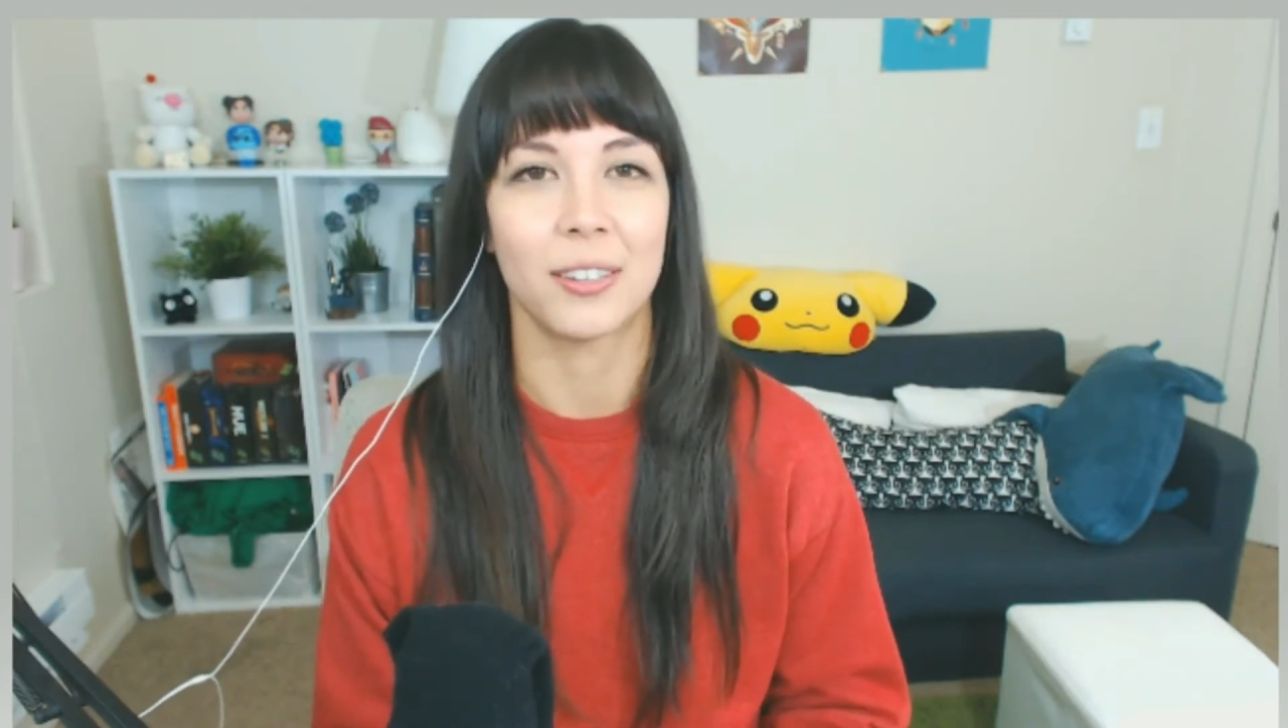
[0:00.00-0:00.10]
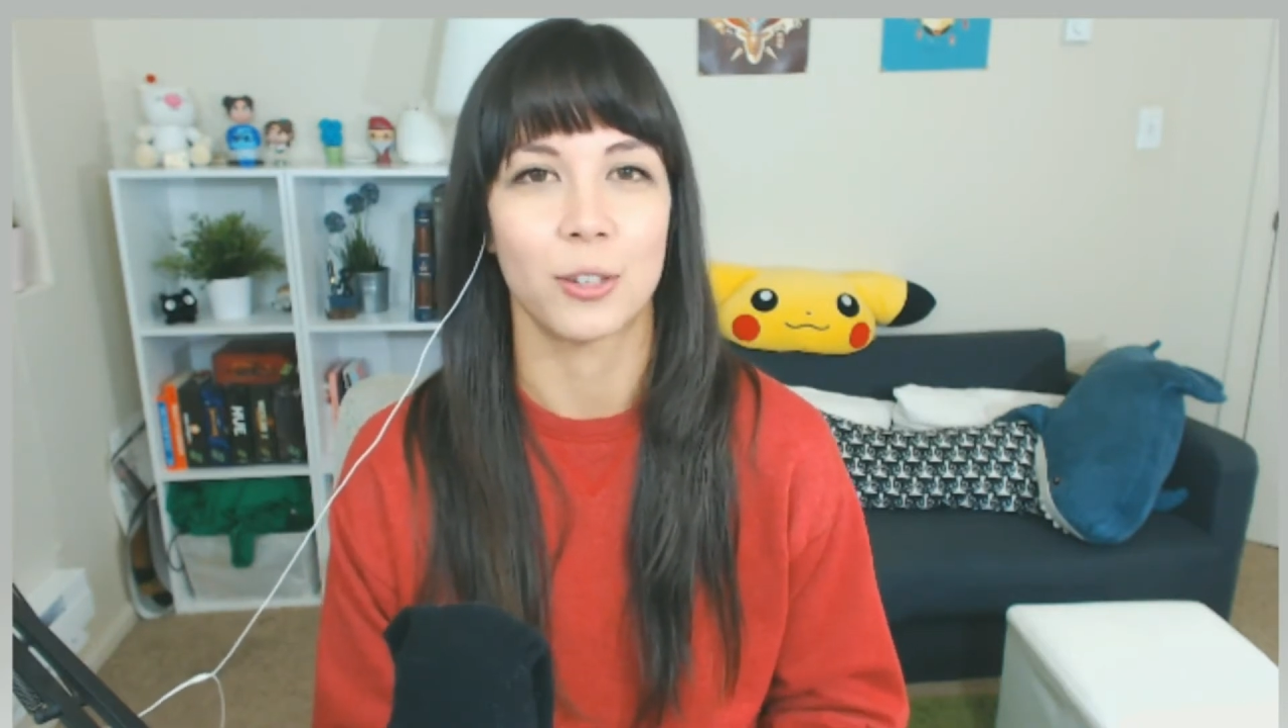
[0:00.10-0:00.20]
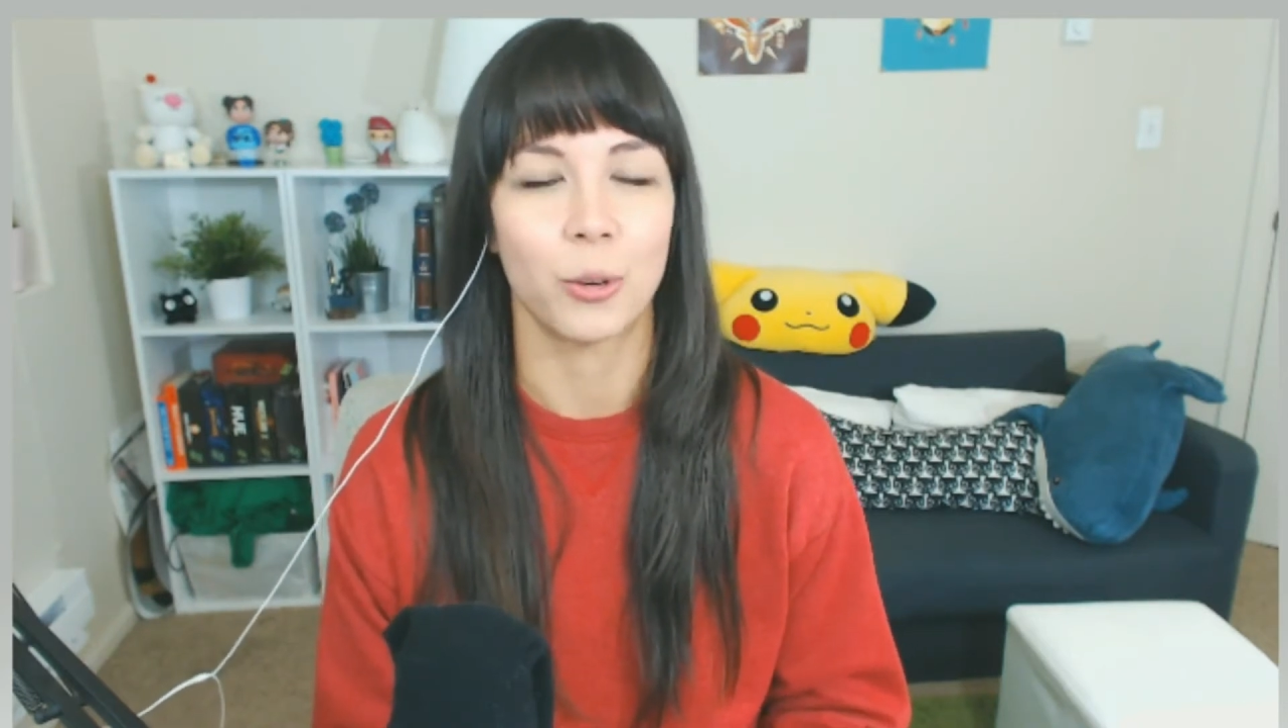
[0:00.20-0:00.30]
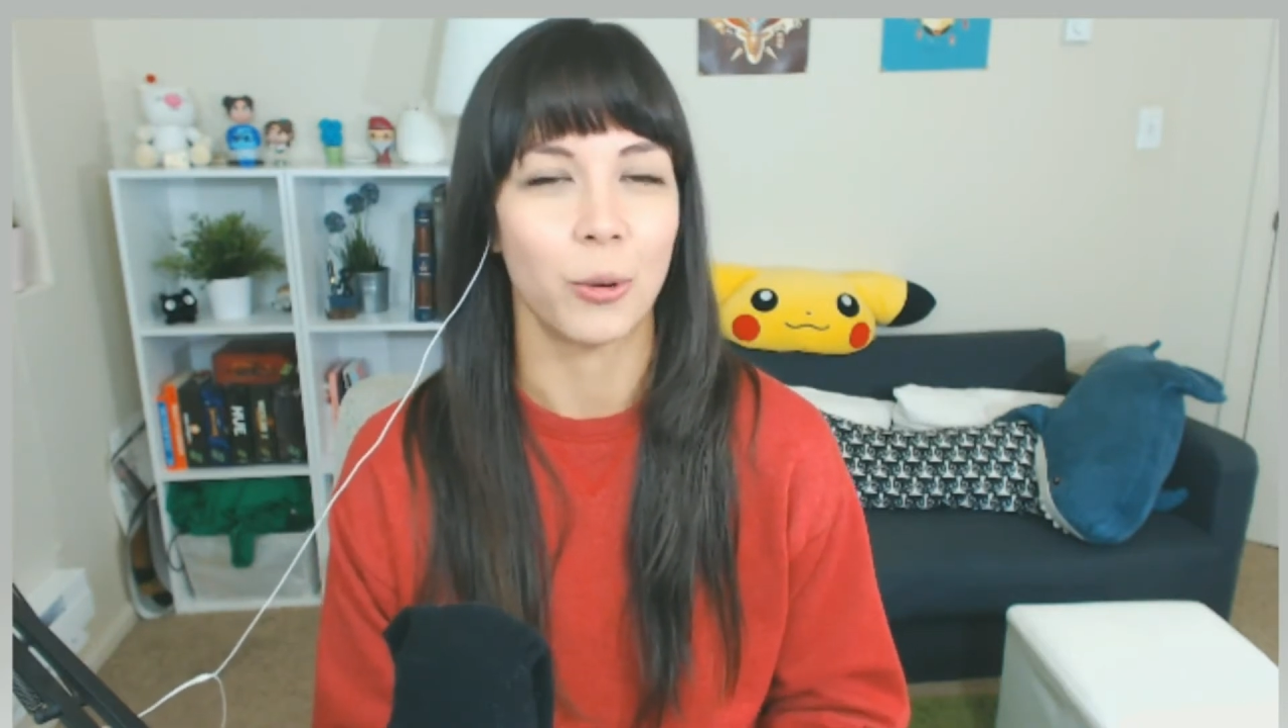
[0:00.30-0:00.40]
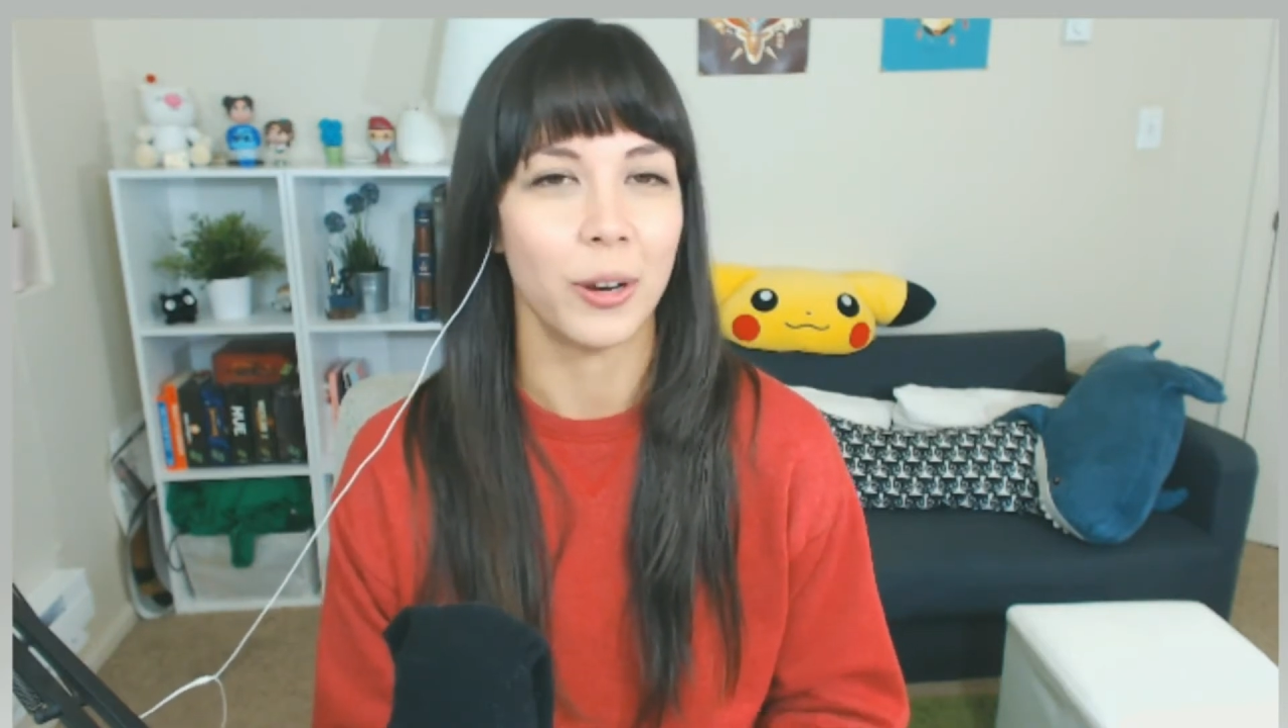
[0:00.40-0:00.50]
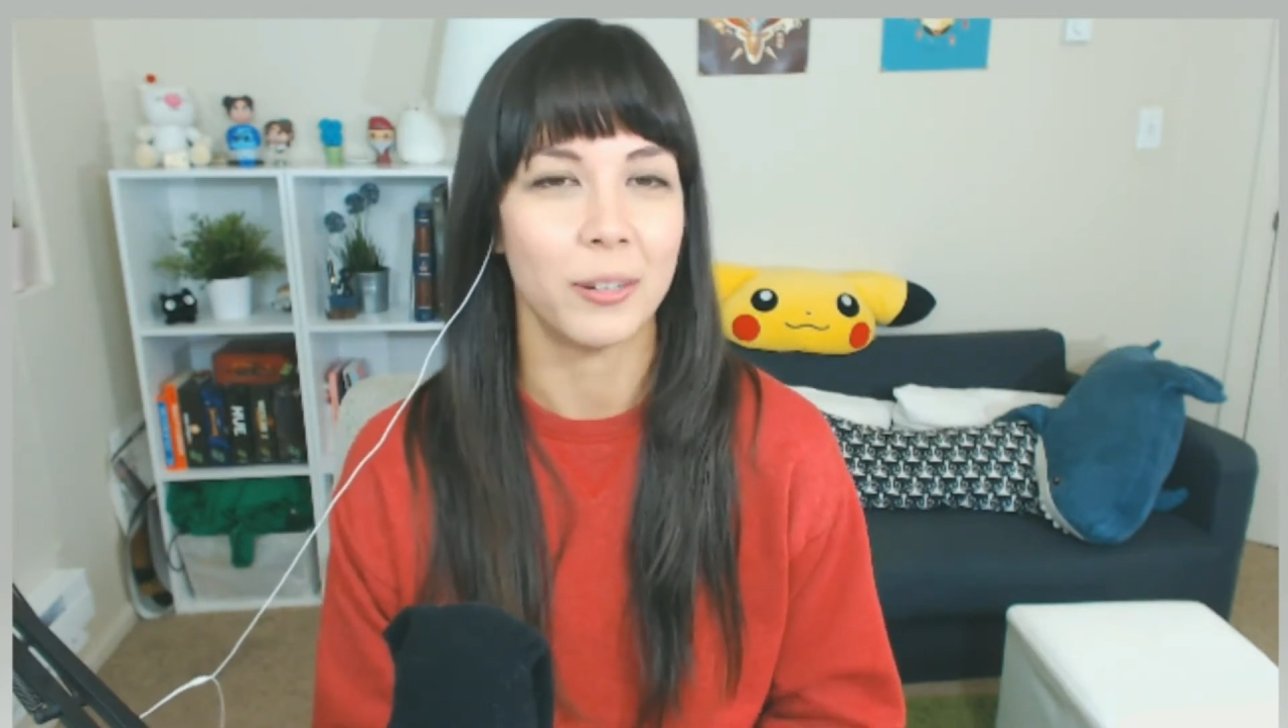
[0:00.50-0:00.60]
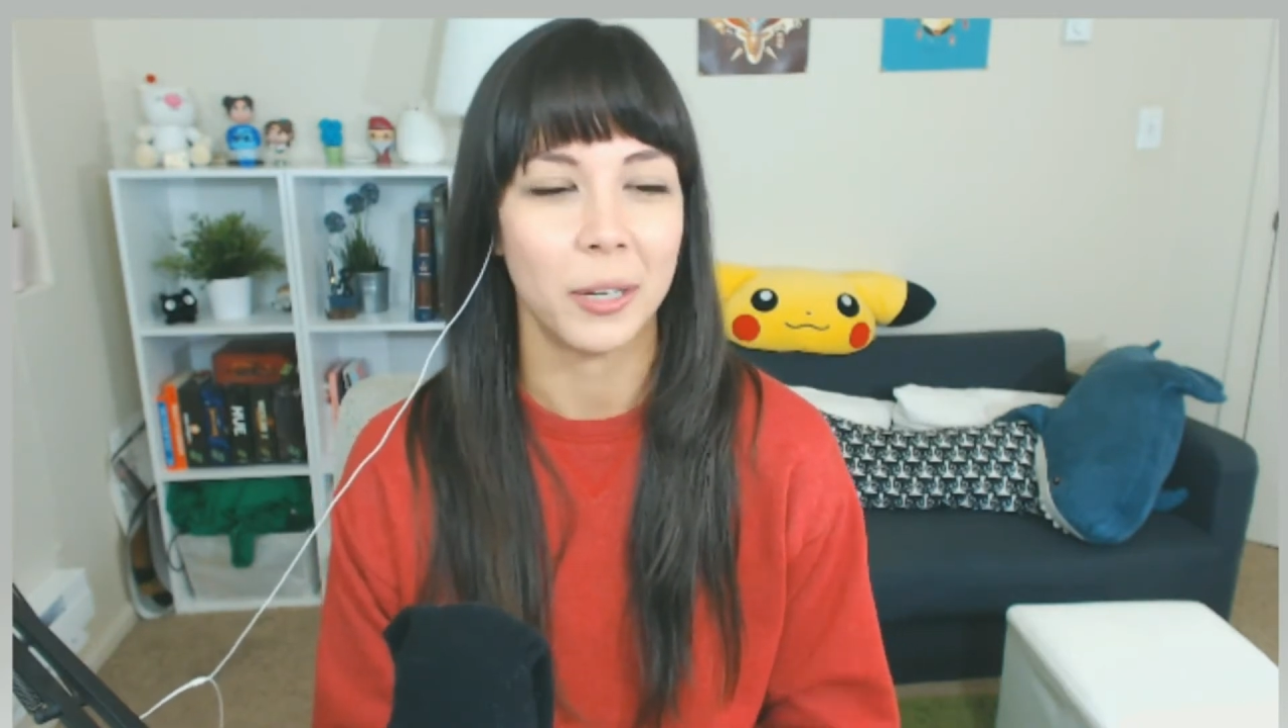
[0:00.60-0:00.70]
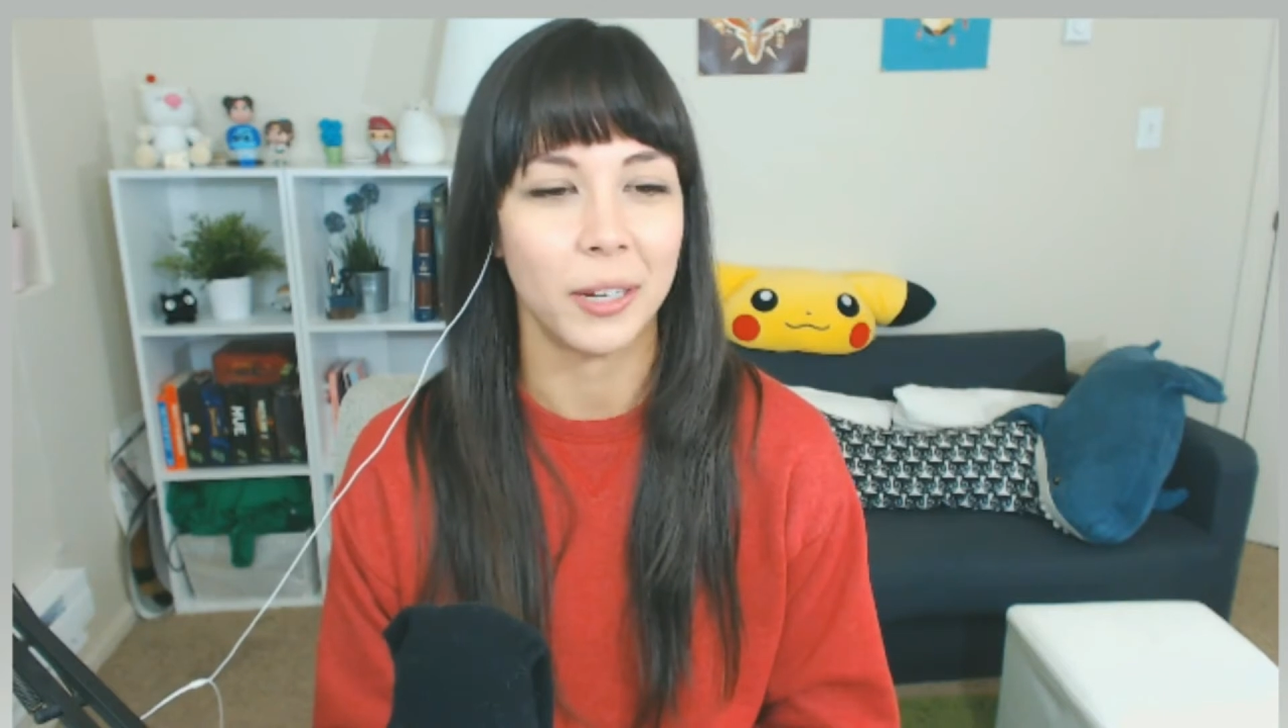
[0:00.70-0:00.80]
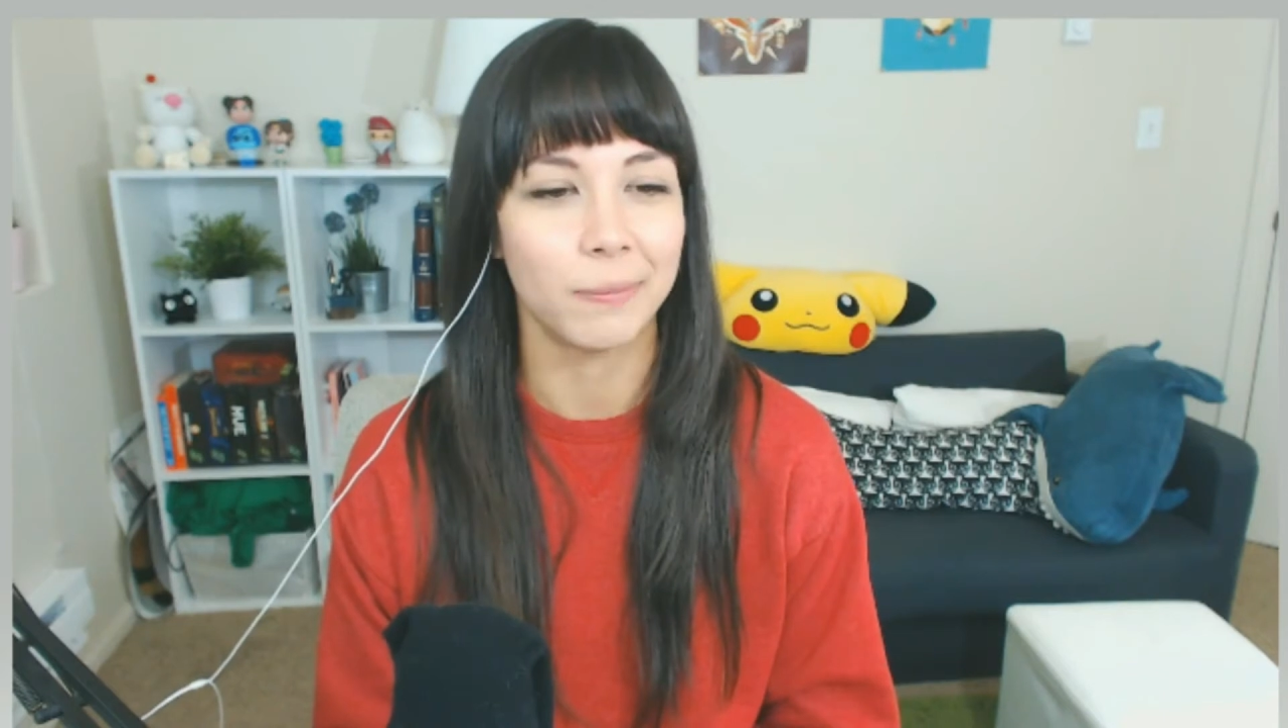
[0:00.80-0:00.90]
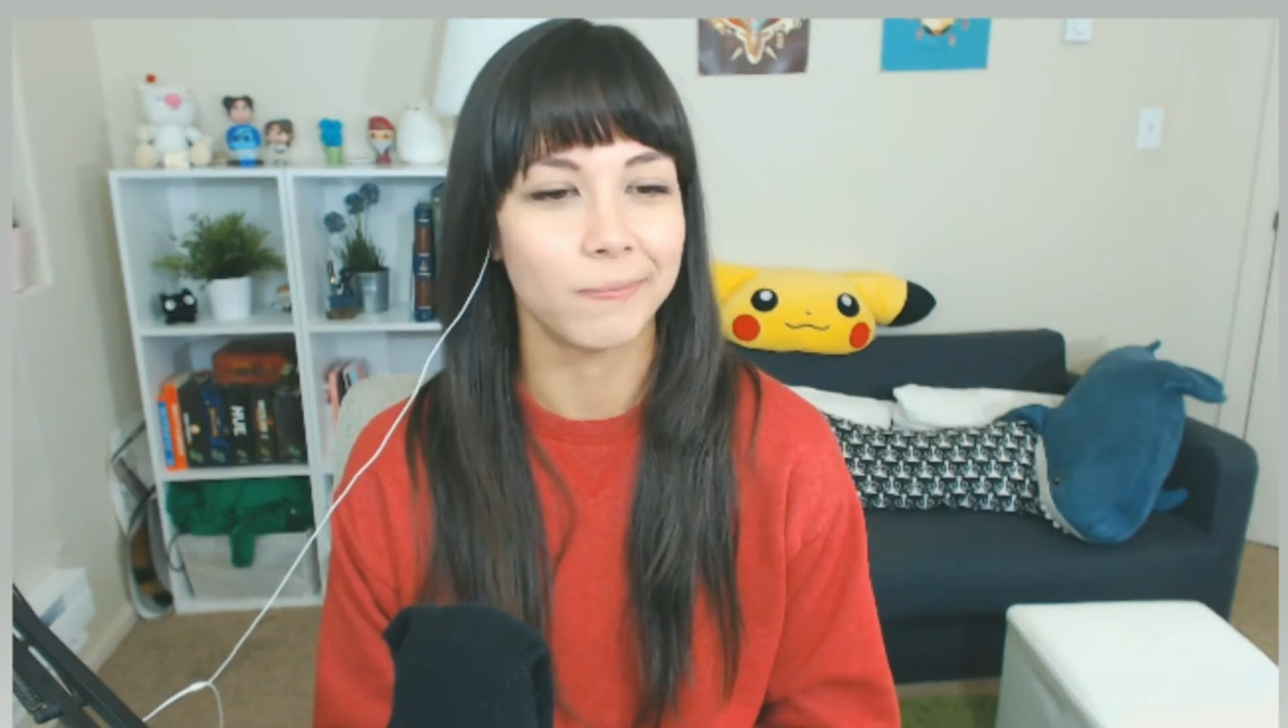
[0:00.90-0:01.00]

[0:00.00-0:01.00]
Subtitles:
a story to me.